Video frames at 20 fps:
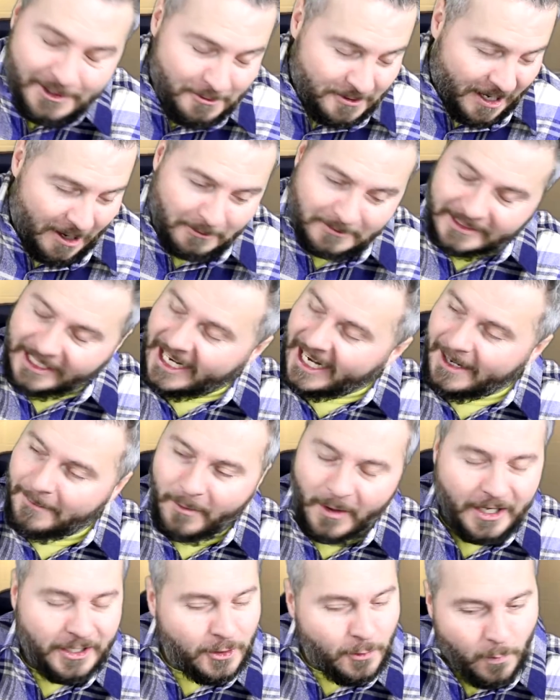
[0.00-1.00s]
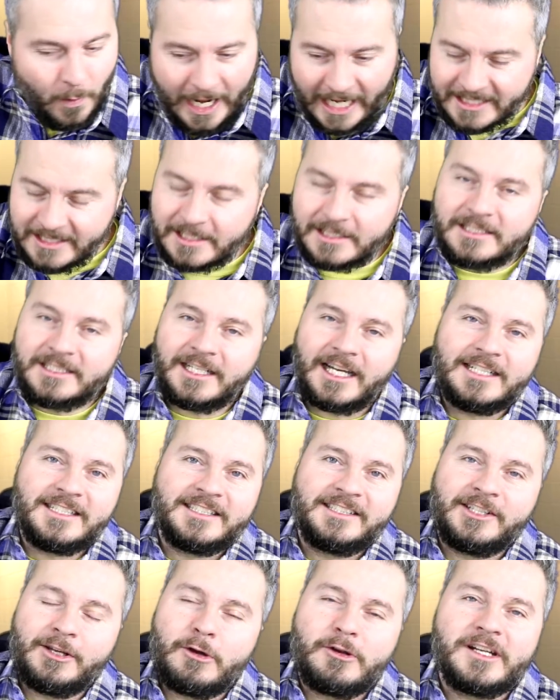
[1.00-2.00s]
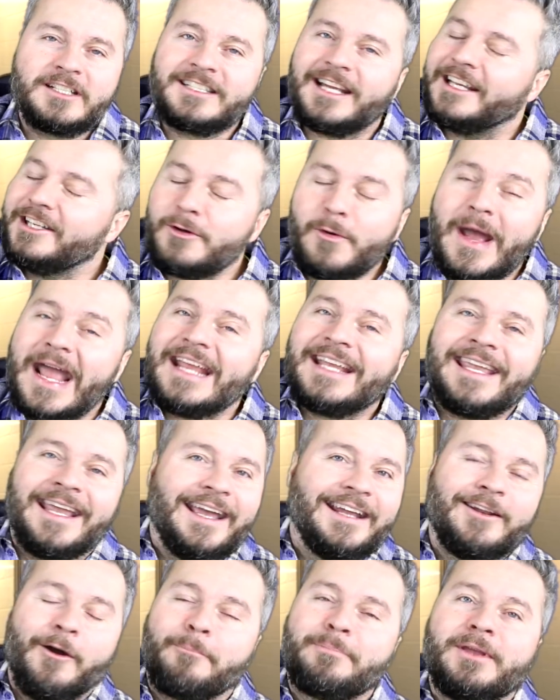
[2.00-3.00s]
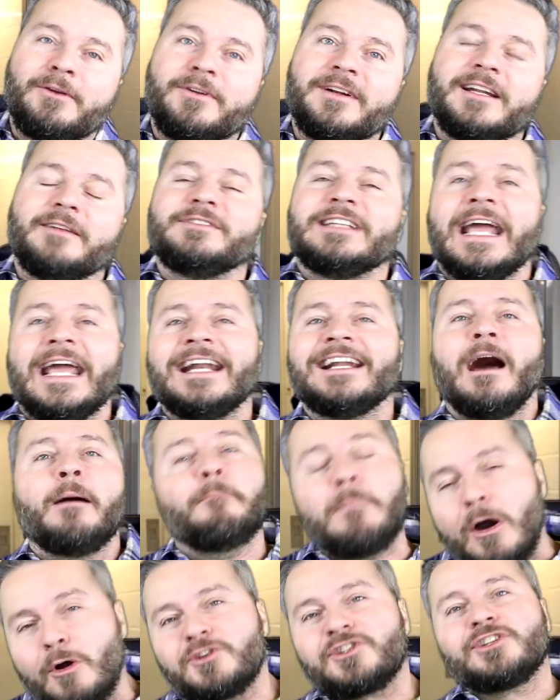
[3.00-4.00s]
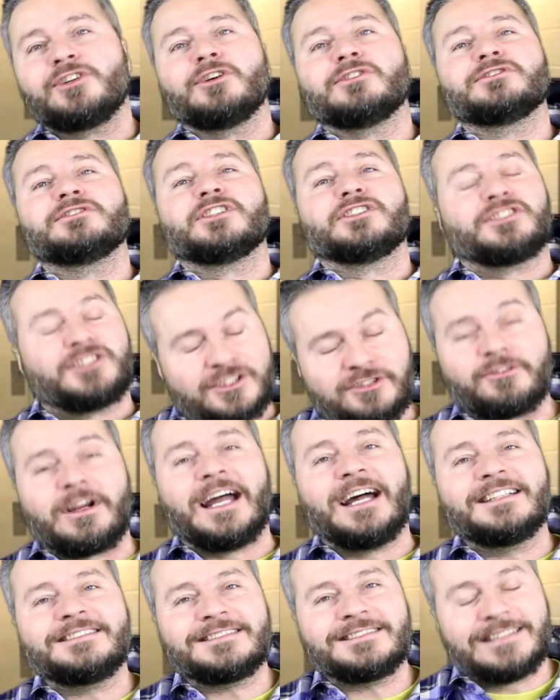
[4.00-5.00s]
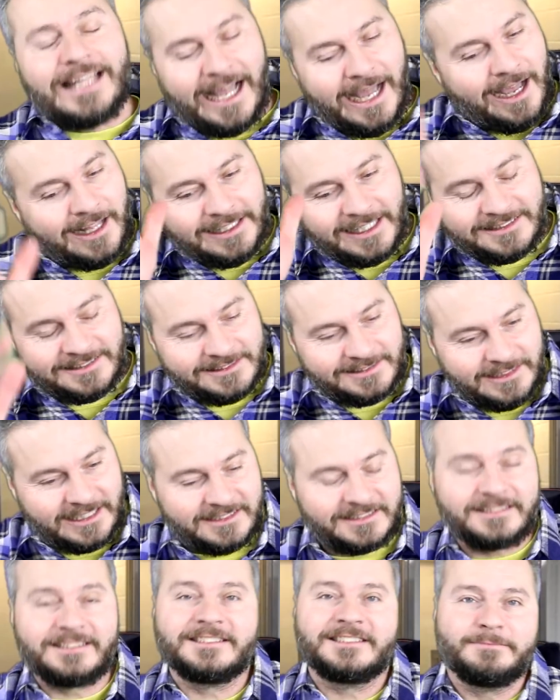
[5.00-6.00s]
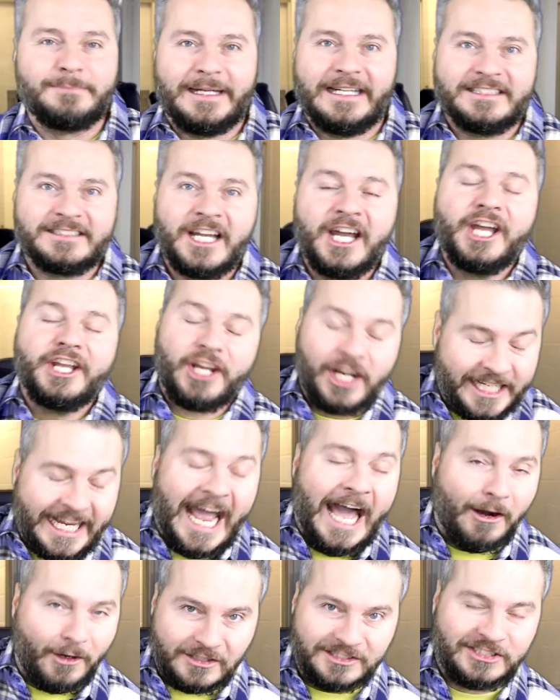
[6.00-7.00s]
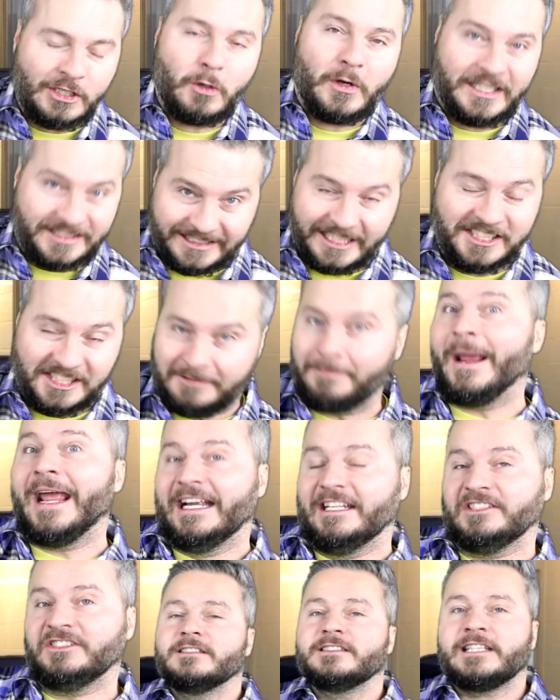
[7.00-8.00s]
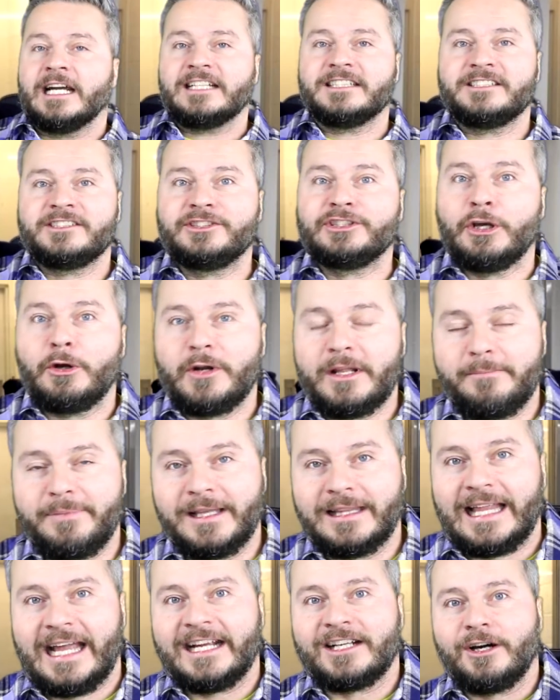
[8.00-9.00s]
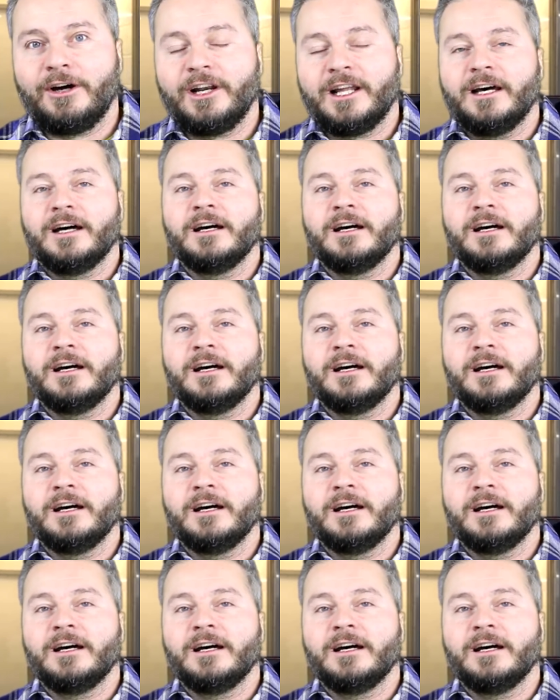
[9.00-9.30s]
You know damn well you watching Judge Judy. You ain't getting no punitive damage. Emotional distress? Nah, that's, that's dismissed. Your countersuit is dismissed. Judge Judy be like on